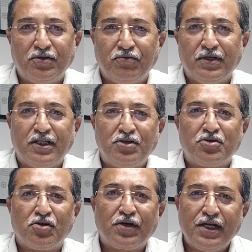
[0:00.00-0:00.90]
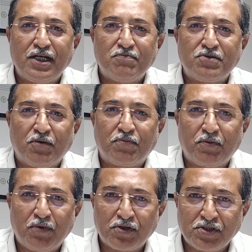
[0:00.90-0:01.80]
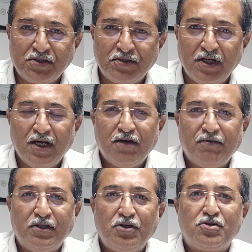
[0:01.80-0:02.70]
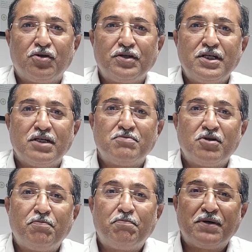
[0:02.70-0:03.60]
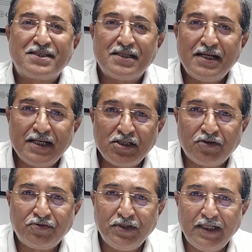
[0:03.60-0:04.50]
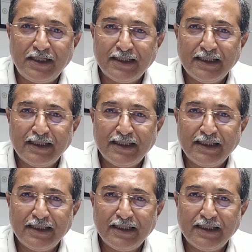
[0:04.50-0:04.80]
whether you talk in terms of proportion, whether you talk in terms of percentage of yield,